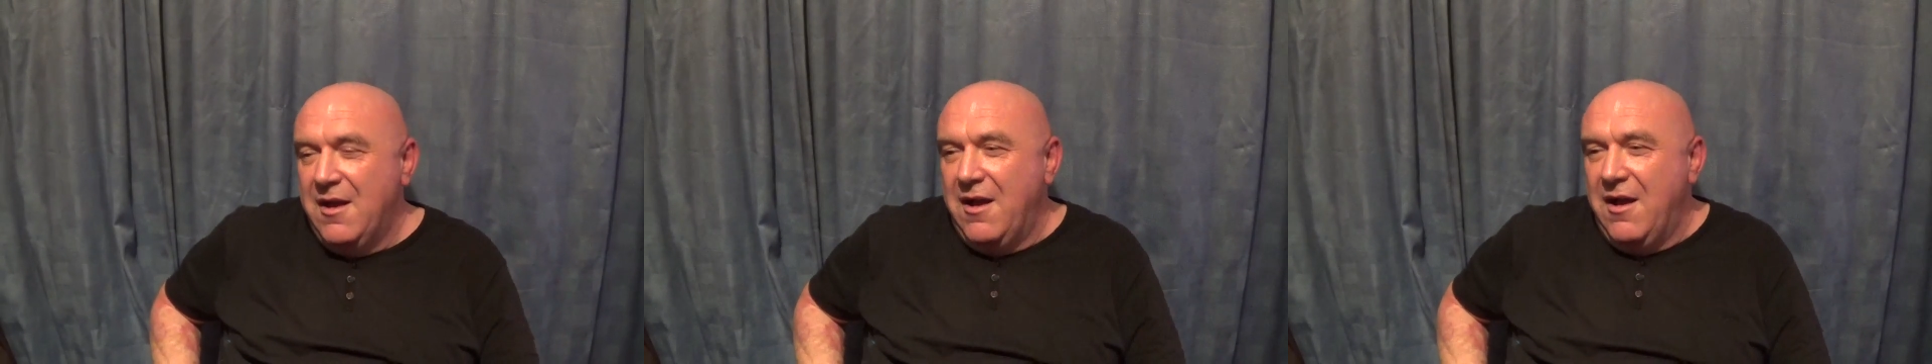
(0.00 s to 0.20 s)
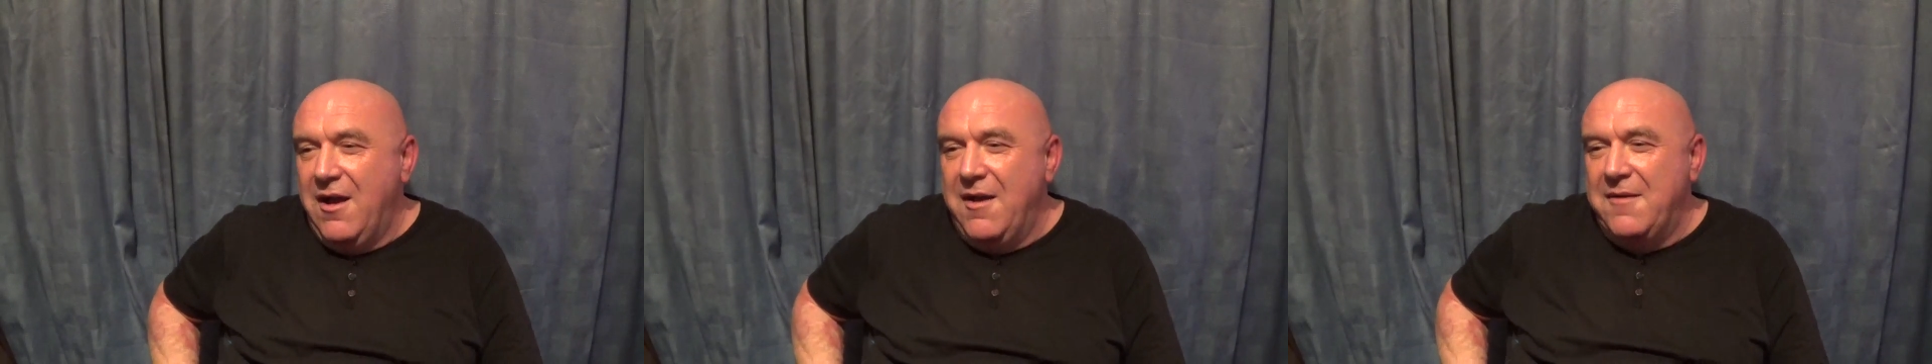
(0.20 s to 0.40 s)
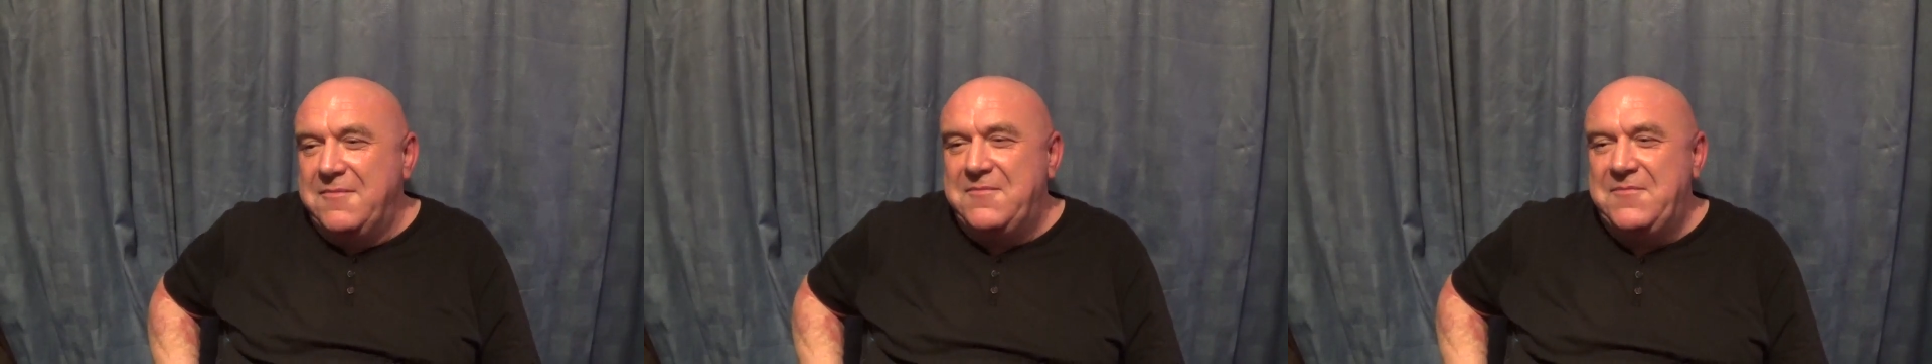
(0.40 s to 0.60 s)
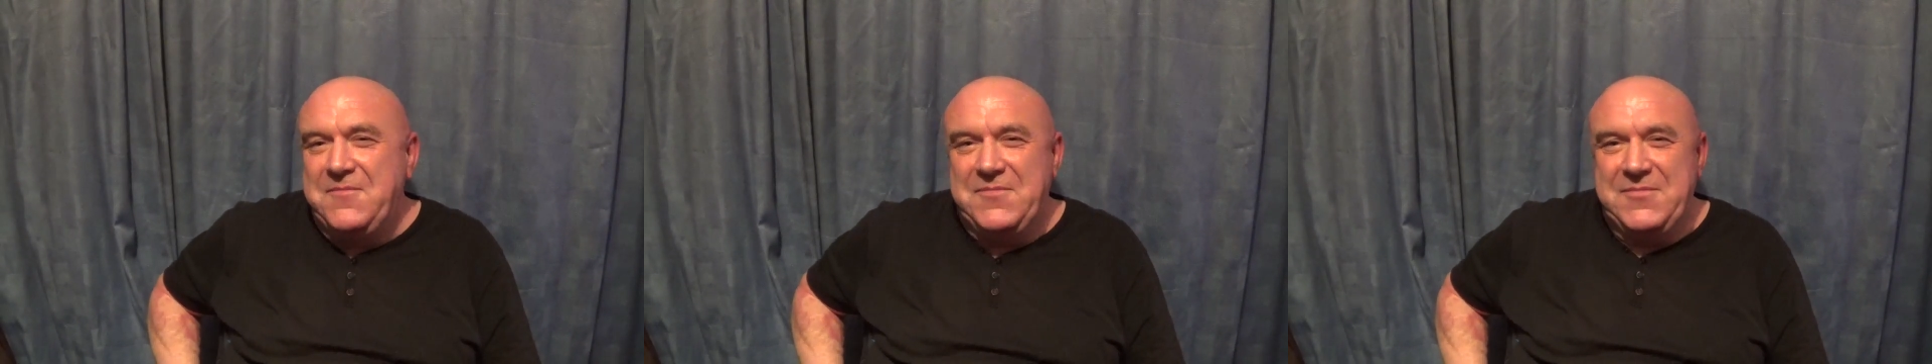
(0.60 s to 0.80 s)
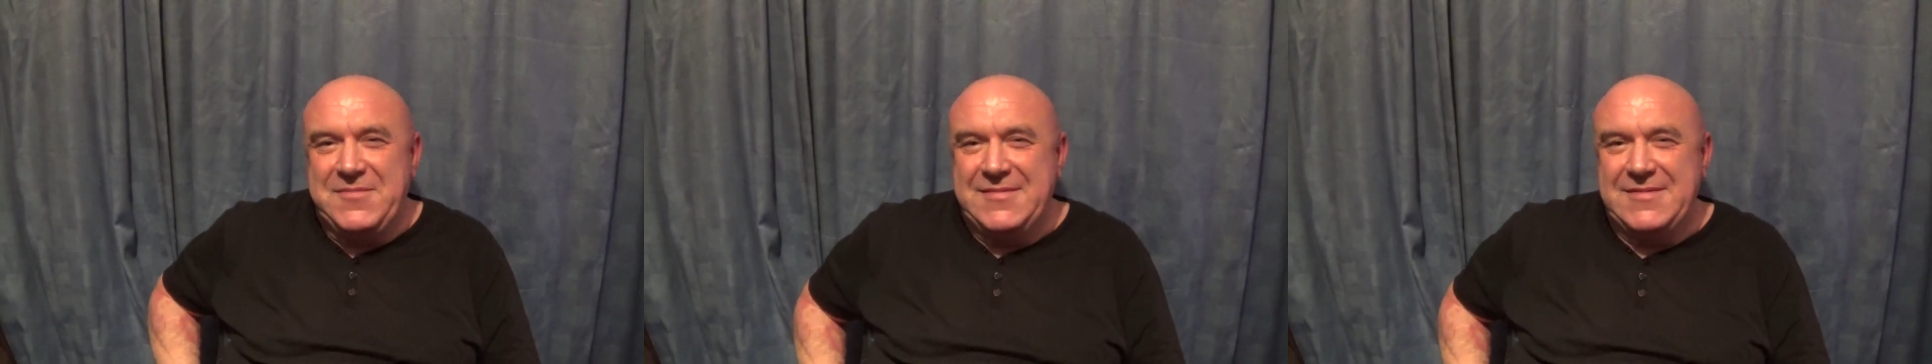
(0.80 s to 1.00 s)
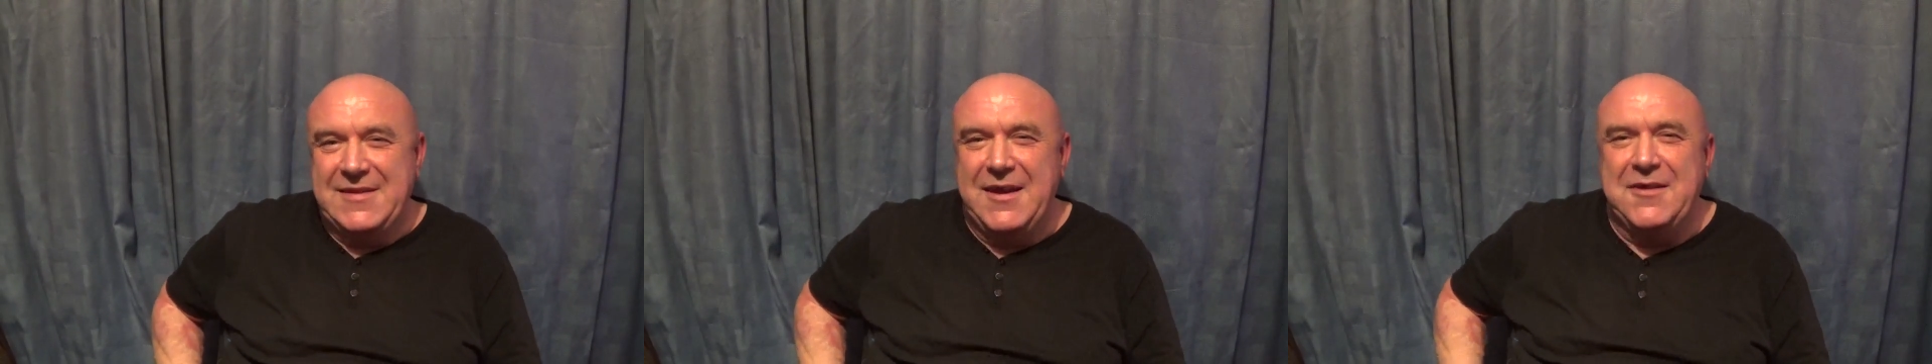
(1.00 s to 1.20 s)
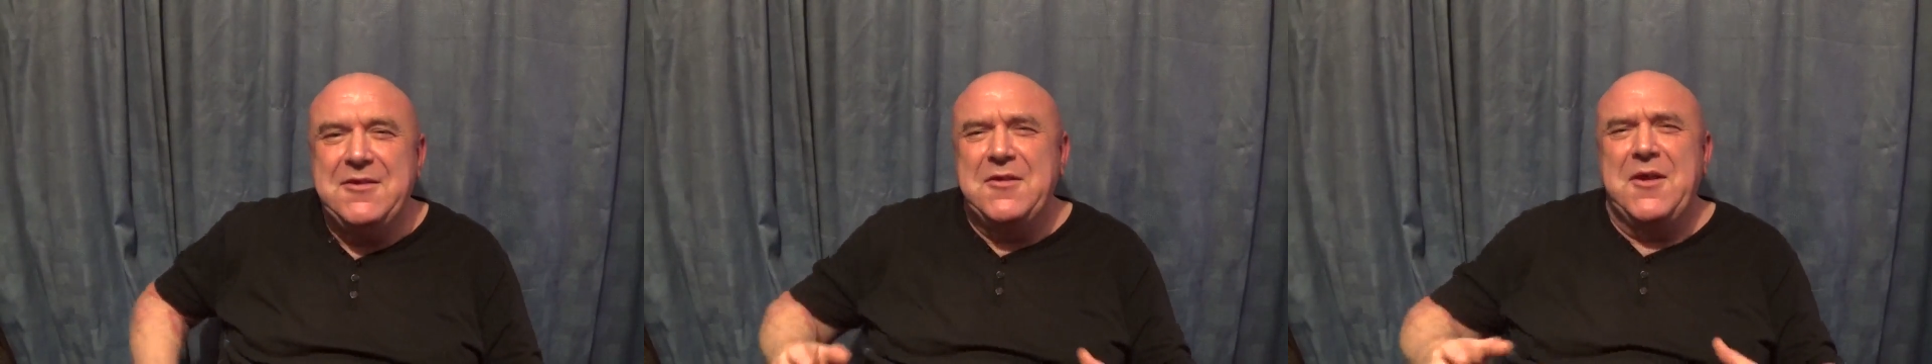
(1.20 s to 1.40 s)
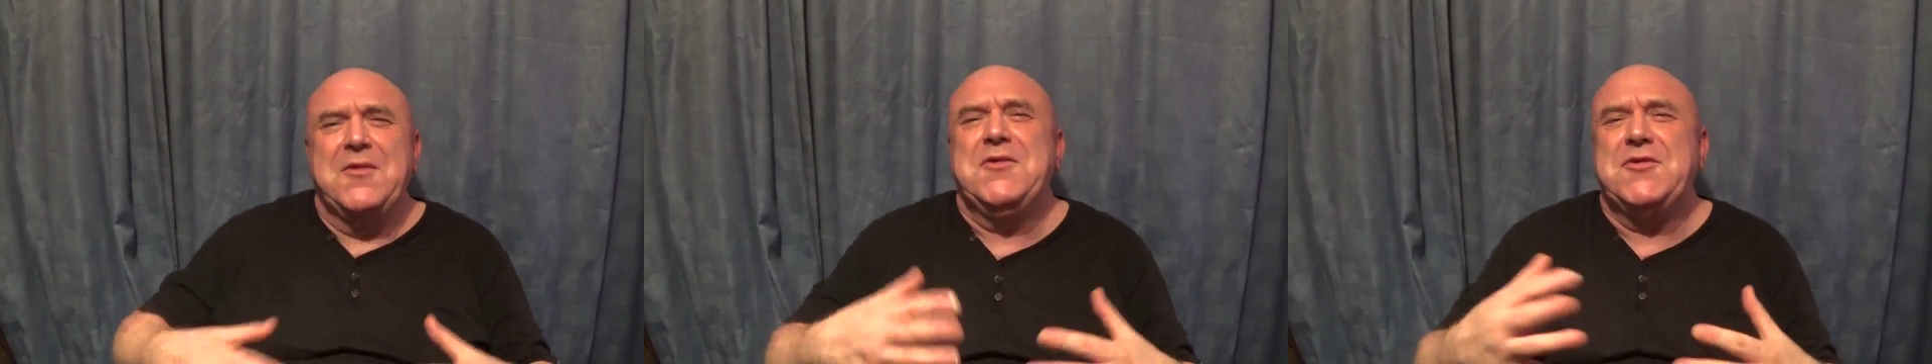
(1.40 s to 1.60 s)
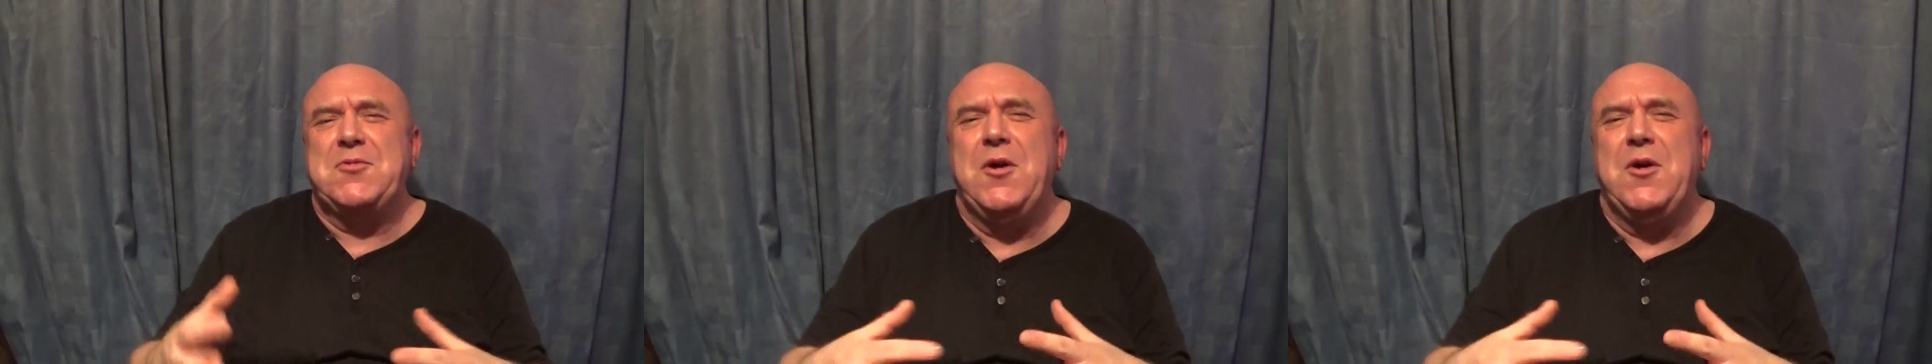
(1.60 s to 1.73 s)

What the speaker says: I don't know.